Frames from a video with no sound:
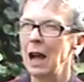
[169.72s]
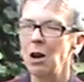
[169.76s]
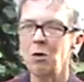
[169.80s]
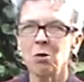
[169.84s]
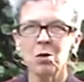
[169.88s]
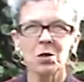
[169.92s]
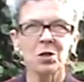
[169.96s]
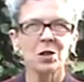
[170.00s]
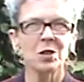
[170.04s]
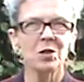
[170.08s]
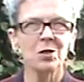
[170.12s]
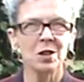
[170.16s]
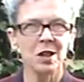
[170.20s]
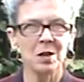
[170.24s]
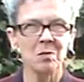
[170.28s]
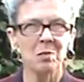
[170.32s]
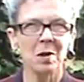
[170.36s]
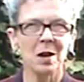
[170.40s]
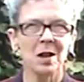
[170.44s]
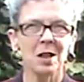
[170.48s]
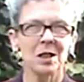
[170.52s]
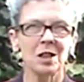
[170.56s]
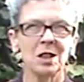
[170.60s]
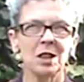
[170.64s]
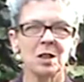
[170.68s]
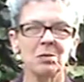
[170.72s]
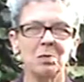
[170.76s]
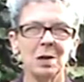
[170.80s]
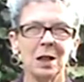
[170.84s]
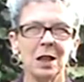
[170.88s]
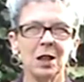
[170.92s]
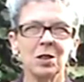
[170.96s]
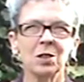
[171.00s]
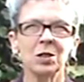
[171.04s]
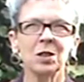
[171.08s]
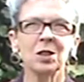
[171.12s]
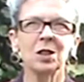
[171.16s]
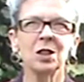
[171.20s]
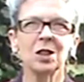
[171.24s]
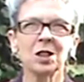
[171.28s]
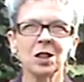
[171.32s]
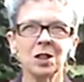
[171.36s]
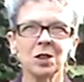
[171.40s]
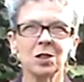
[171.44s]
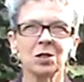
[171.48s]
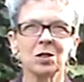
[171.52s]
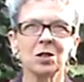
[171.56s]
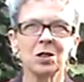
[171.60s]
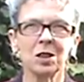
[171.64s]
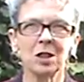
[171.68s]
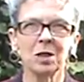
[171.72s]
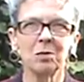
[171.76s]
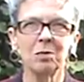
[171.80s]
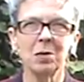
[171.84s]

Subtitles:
I want the Green Party to be understood